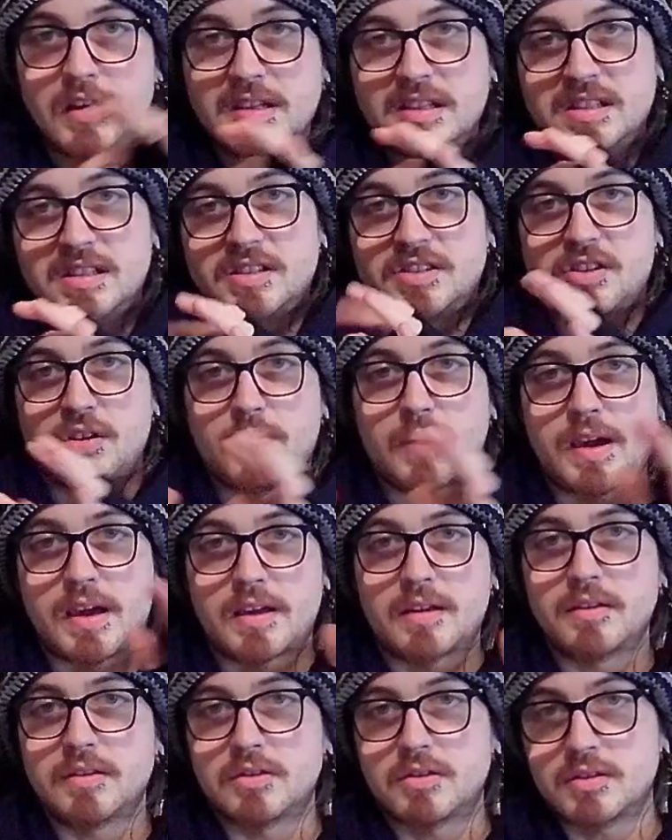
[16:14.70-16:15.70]
So
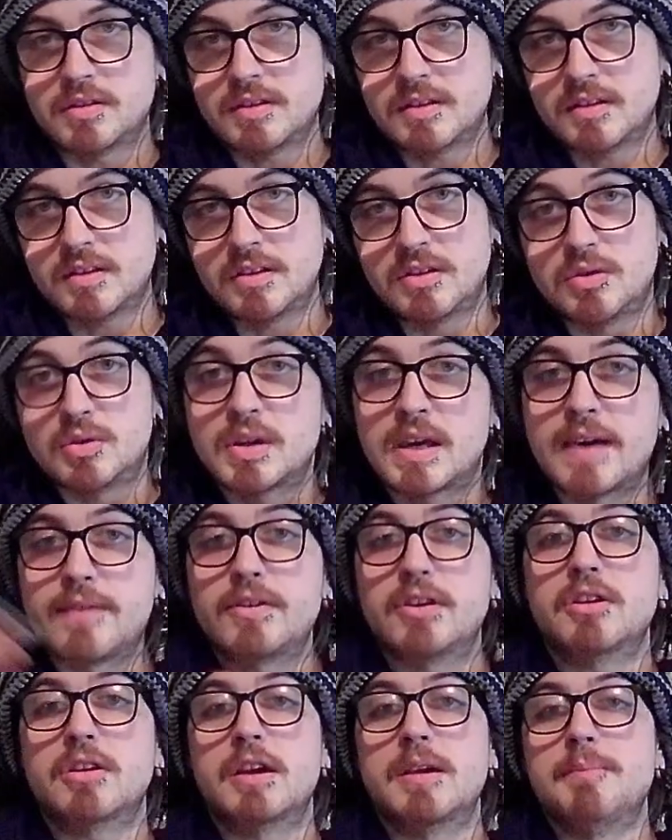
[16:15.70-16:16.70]
you give it
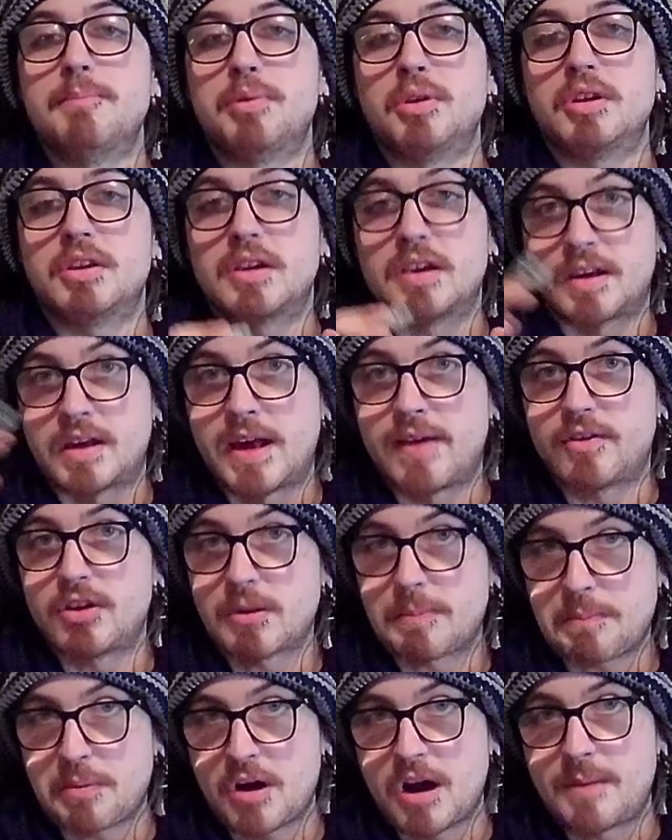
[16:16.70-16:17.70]
your input, you give it your
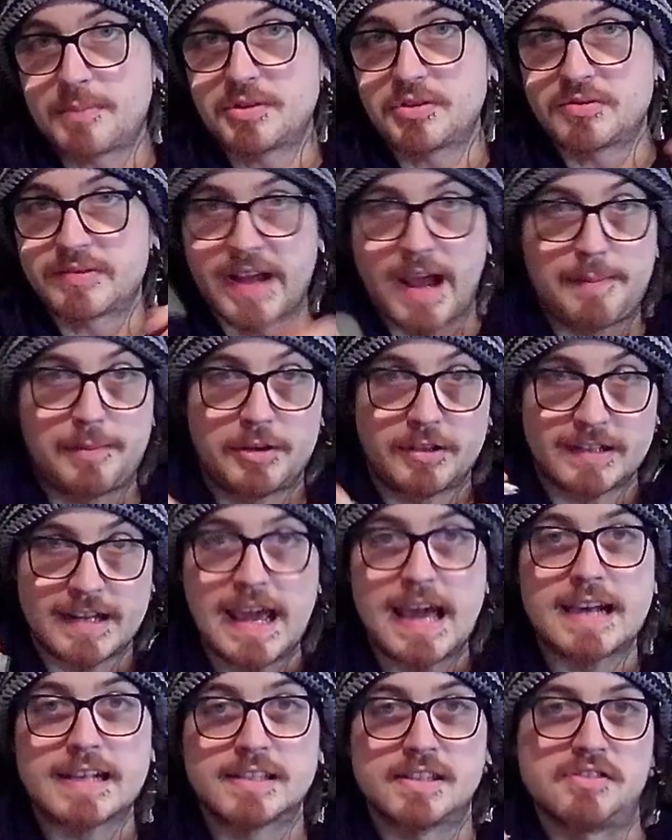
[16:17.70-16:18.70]
prompt, you type your
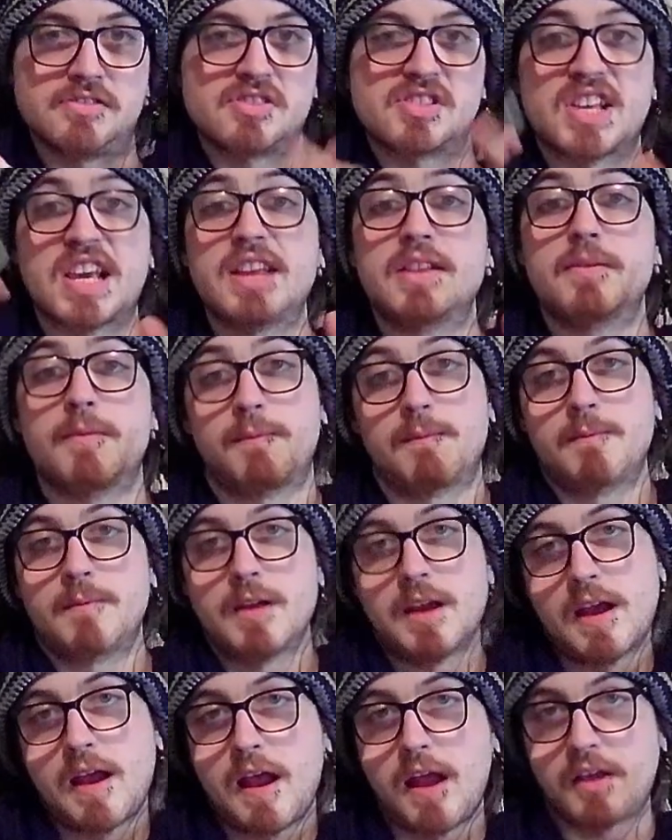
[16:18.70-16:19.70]
text, you say
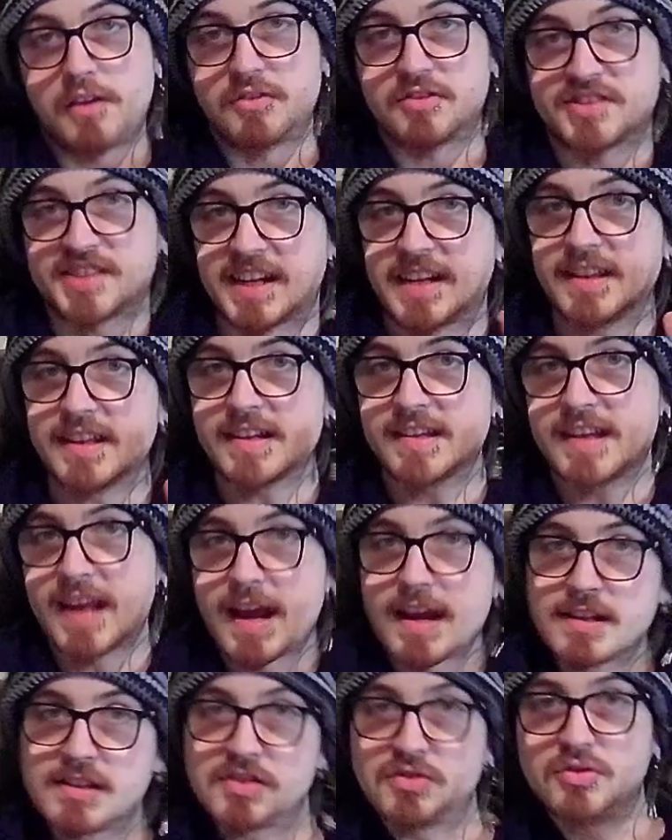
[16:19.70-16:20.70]
the
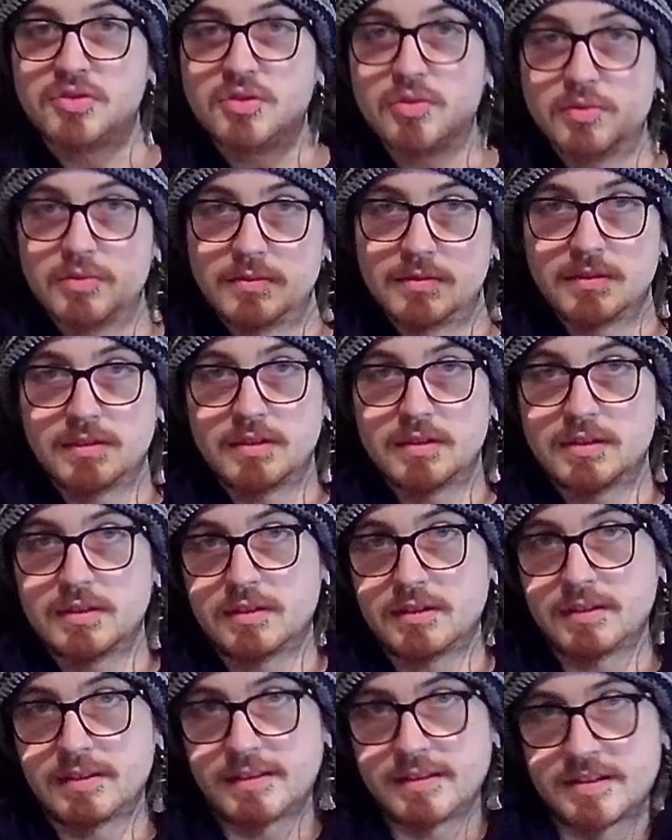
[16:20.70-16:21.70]
dance, you do
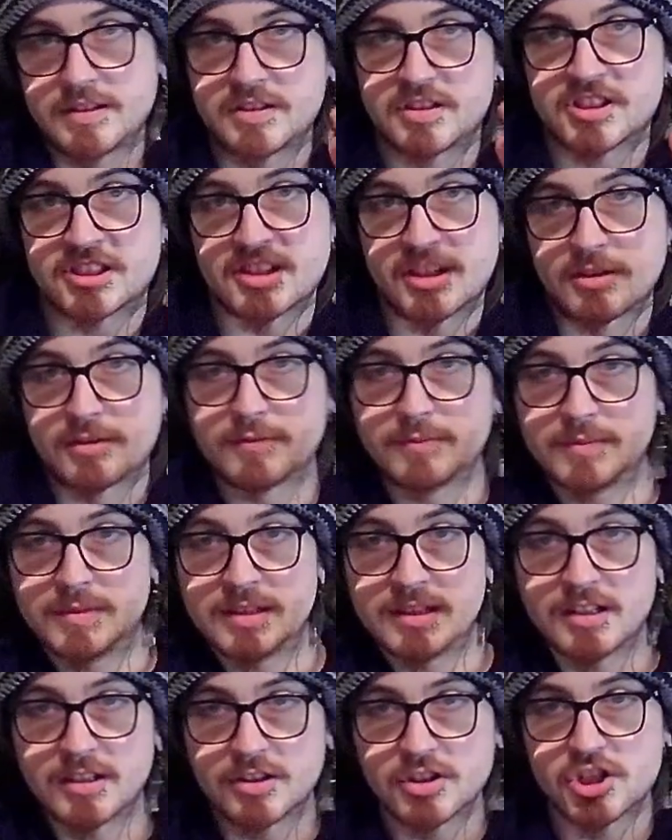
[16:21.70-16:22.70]
the slow
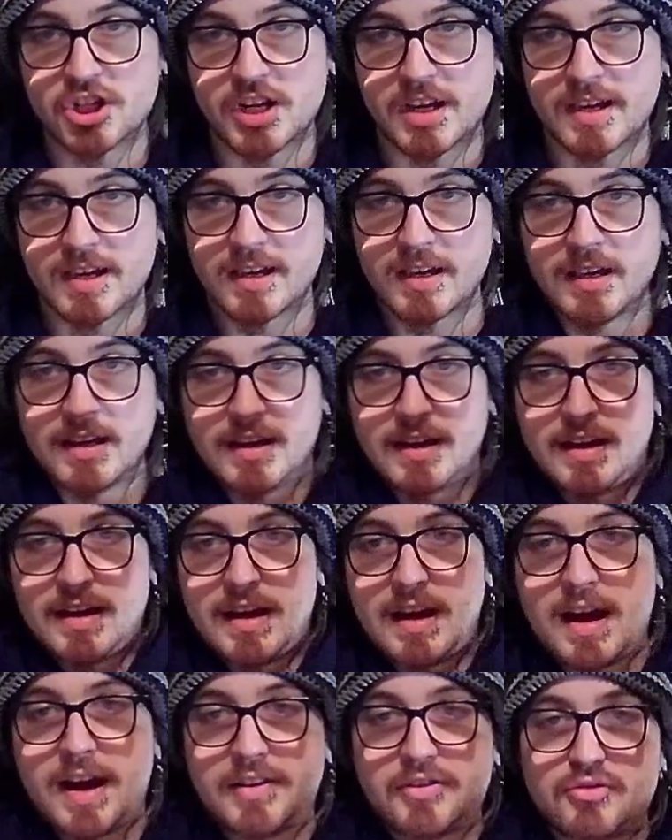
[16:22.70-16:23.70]
little jig,
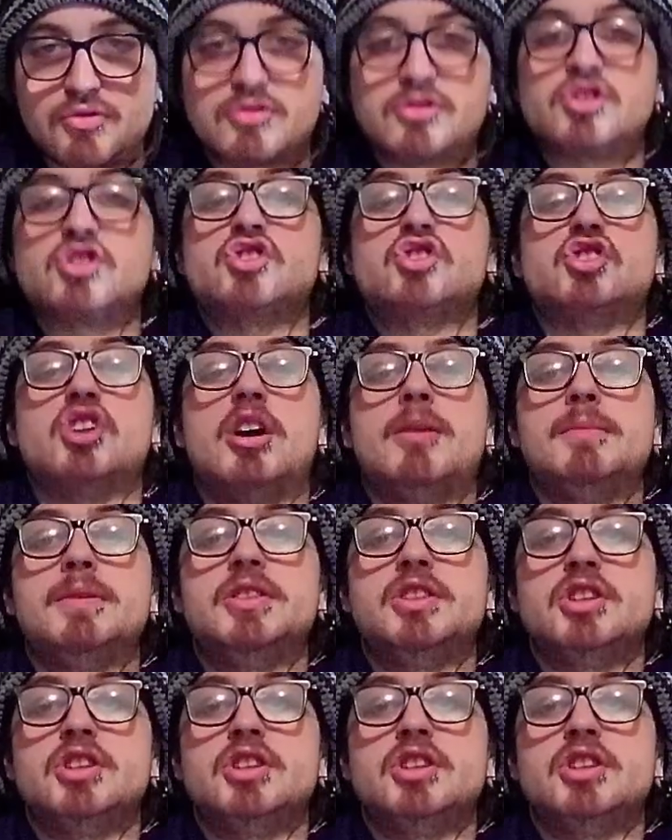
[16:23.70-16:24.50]
and you summon the